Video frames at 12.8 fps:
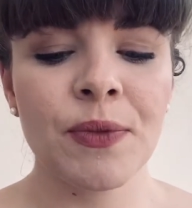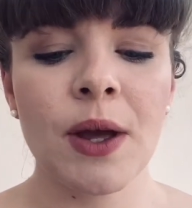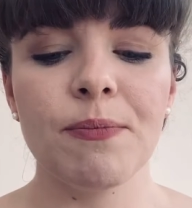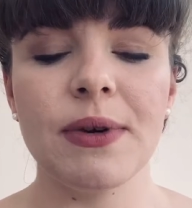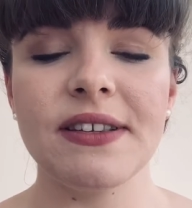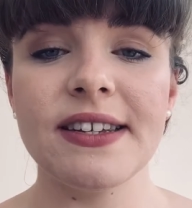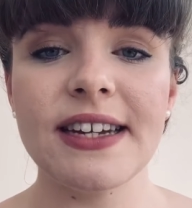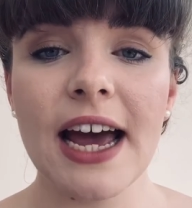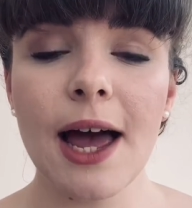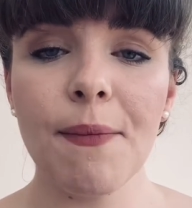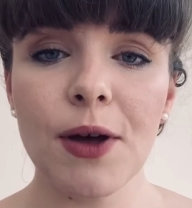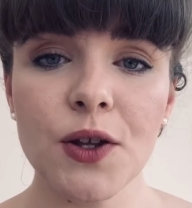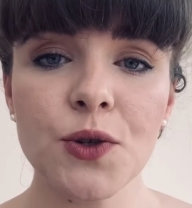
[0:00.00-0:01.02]
But today I'm
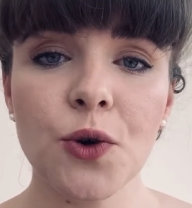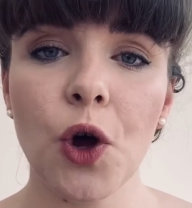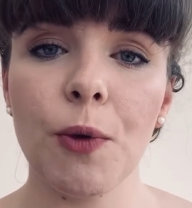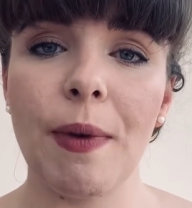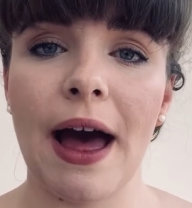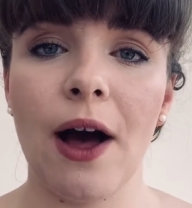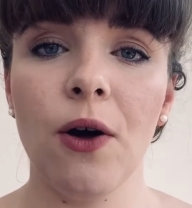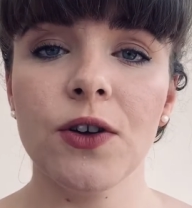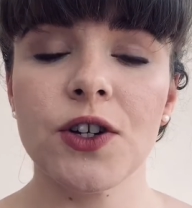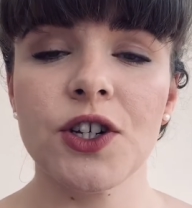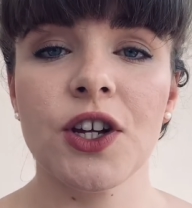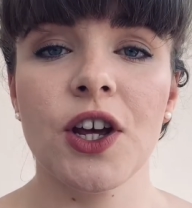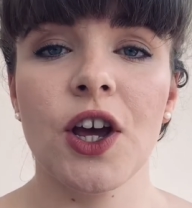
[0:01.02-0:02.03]
going to talk about
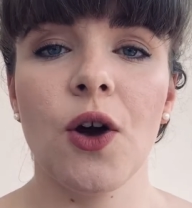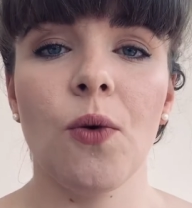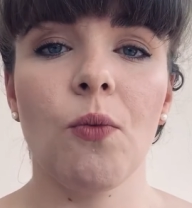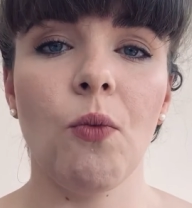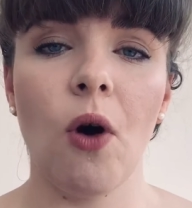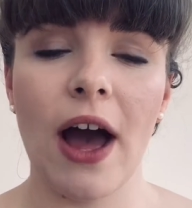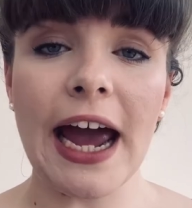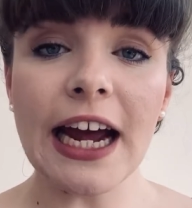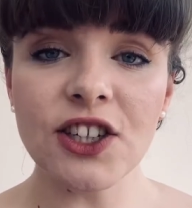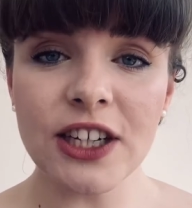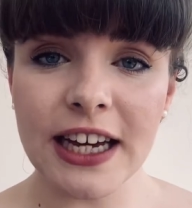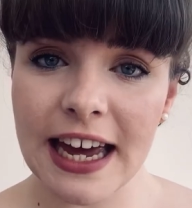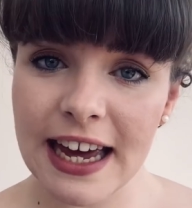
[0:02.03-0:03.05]
what
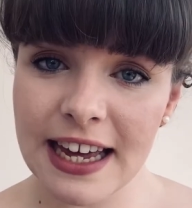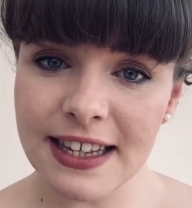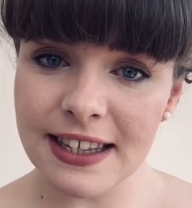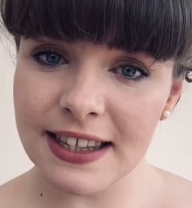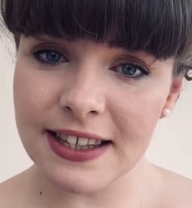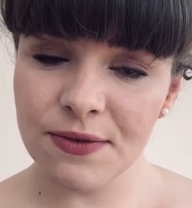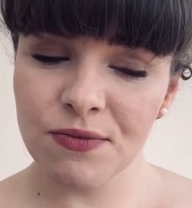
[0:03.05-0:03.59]
aging is